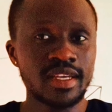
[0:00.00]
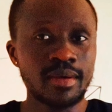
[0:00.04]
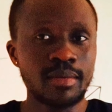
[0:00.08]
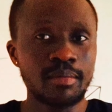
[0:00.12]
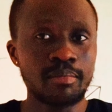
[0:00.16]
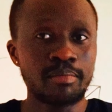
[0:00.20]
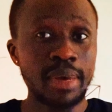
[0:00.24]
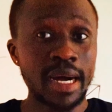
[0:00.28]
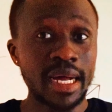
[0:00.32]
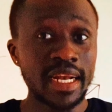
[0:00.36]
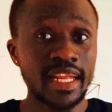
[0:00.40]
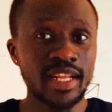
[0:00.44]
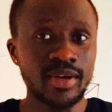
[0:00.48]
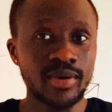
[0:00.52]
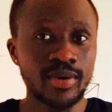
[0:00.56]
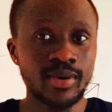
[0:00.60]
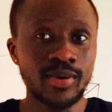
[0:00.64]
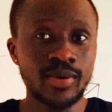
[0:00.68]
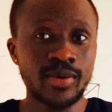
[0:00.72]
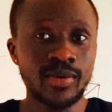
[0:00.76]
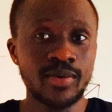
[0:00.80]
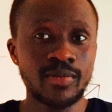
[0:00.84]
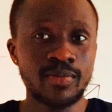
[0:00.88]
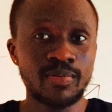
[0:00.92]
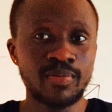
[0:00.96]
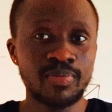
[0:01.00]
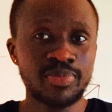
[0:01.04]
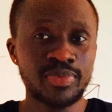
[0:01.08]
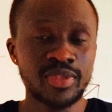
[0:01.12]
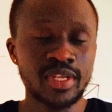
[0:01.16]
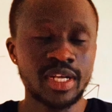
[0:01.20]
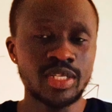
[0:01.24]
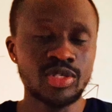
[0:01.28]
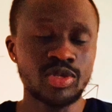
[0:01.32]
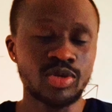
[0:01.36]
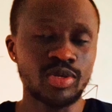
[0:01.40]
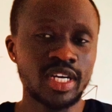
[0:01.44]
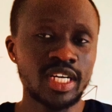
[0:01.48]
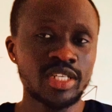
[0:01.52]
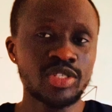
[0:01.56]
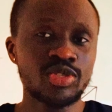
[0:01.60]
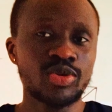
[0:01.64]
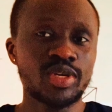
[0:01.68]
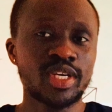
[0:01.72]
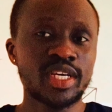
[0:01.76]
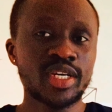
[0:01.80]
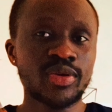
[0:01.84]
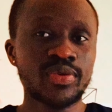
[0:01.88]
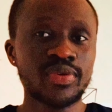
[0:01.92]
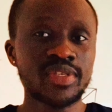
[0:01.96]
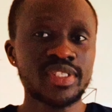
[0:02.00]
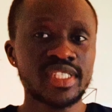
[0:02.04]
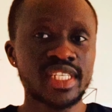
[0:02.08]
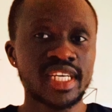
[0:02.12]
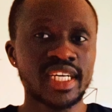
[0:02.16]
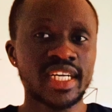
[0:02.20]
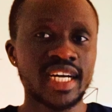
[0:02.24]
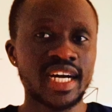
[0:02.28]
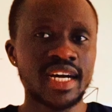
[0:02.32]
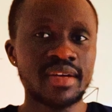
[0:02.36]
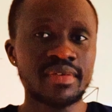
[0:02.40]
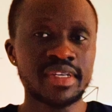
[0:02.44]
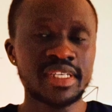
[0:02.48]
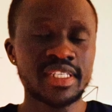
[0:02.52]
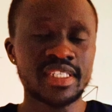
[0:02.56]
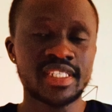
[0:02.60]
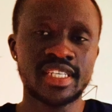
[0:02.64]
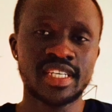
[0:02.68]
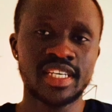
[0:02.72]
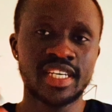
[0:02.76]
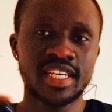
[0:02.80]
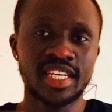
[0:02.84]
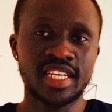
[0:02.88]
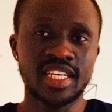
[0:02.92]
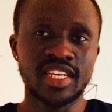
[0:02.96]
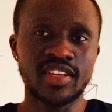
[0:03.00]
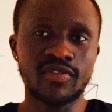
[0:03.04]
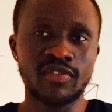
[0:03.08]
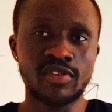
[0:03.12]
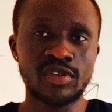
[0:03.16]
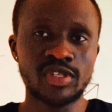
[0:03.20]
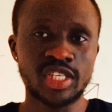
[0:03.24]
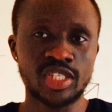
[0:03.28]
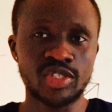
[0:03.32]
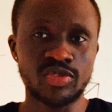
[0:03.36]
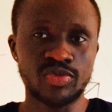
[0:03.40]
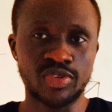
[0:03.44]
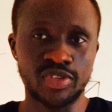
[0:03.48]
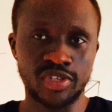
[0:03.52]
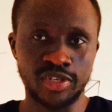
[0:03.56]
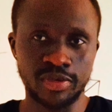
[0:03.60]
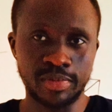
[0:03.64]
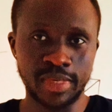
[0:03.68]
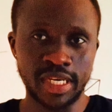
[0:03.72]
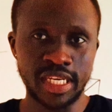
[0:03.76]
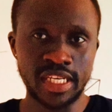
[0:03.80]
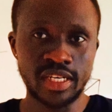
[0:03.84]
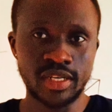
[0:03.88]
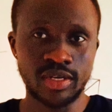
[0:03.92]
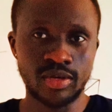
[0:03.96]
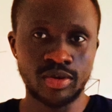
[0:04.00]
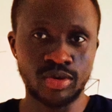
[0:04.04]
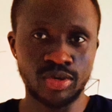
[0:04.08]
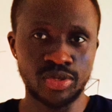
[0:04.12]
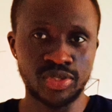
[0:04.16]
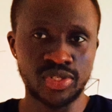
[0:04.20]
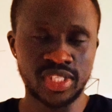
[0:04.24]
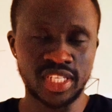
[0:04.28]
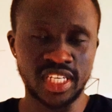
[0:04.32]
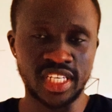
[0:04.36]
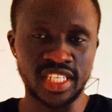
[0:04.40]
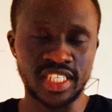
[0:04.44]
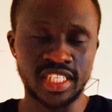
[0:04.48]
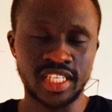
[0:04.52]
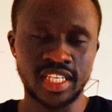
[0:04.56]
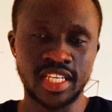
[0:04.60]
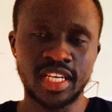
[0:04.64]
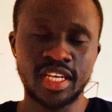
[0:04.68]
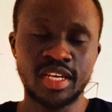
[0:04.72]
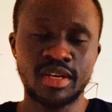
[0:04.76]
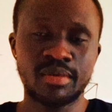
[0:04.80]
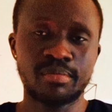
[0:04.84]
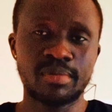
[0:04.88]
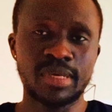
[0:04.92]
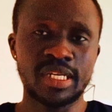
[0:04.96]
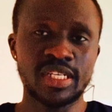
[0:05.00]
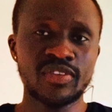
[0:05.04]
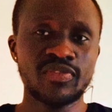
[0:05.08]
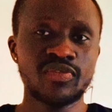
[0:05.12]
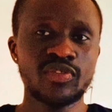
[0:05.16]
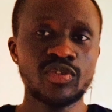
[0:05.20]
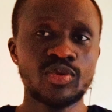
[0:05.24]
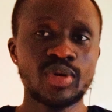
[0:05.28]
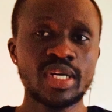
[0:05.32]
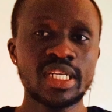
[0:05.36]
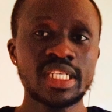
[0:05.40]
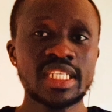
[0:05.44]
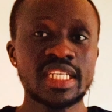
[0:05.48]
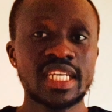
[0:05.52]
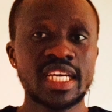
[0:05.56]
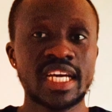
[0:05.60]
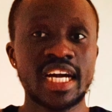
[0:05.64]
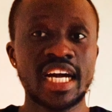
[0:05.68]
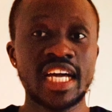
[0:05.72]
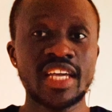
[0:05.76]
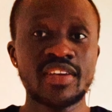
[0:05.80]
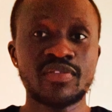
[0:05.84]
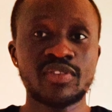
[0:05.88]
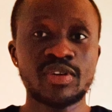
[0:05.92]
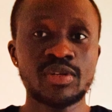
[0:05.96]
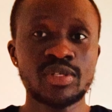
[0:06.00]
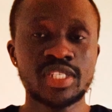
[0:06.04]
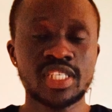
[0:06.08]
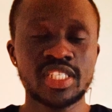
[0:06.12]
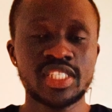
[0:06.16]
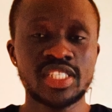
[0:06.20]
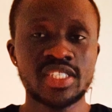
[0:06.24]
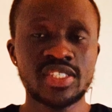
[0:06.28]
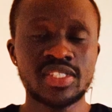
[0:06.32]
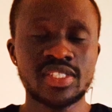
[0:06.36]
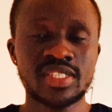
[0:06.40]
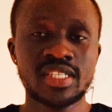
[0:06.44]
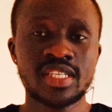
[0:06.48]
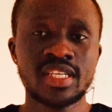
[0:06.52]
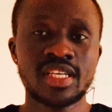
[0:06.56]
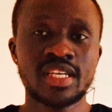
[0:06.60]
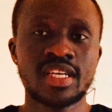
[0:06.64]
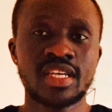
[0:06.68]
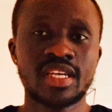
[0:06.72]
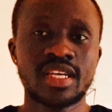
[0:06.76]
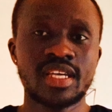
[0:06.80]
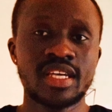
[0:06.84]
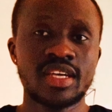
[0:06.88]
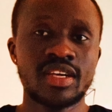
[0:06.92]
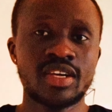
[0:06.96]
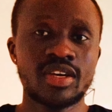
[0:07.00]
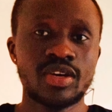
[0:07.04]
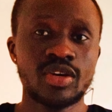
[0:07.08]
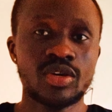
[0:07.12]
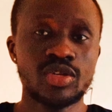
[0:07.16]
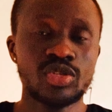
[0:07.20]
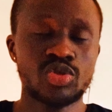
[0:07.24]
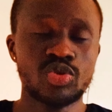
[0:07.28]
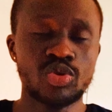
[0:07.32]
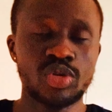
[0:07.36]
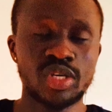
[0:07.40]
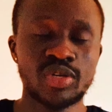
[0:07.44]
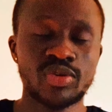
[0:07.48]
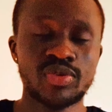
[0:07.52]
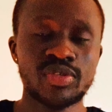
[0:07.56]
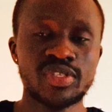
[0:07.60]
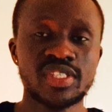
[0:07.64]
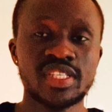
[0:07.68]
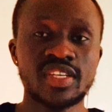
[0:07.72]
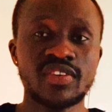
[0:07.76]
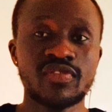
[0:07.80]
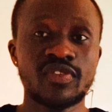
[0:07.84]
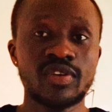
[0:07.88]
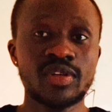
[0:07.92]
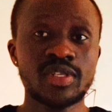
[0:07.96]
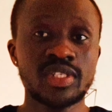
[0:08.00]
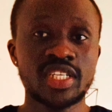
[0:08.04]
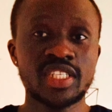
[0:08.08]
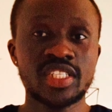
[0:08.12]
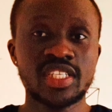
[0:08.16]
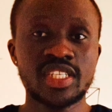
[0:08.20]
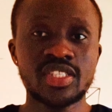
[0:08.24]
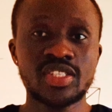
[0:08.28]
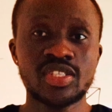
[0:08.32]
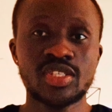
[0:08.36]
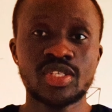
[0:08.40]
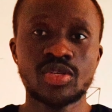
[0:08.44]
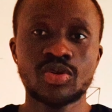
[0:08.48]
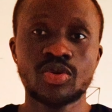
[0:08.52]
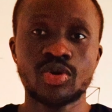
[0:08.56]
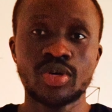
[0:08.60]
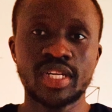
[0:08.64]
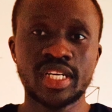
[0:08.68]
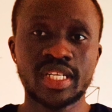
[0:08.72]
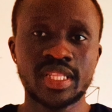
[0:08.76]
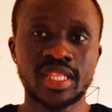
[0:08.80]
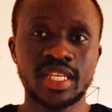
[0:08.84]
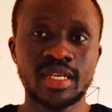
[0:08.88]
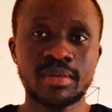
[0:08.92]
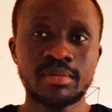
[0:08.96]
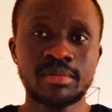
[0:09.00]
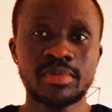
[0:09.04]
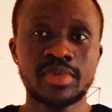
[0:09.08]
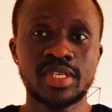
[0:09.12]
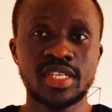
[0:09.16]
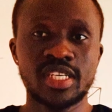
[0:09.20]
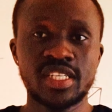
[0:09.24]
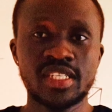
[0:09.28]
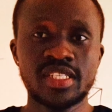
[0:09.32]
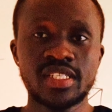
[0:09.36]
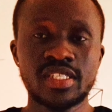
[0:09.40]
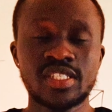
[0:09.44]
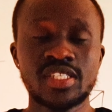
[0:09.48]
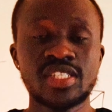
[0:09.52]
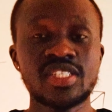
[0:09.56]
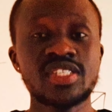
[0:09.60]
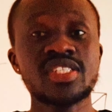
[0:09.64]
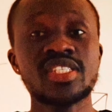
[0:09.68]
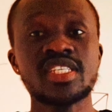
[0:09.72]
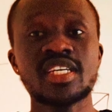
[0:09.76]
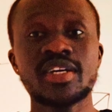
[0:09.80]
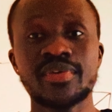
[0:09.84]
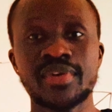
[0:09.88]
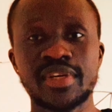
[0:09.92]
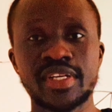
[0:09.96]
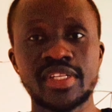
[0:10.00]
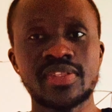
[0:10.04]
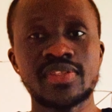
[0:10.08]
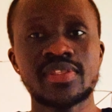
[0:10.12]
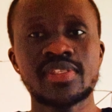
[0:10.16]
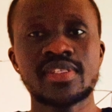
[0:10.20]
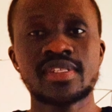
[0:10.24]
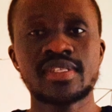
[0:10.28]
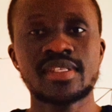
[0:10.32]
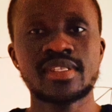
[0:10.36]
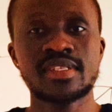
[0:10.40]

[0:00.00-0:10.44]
parallel so that you increase the current, the voltage will remain constant. But if you want high voltages, to increase the voltages, connect them in series,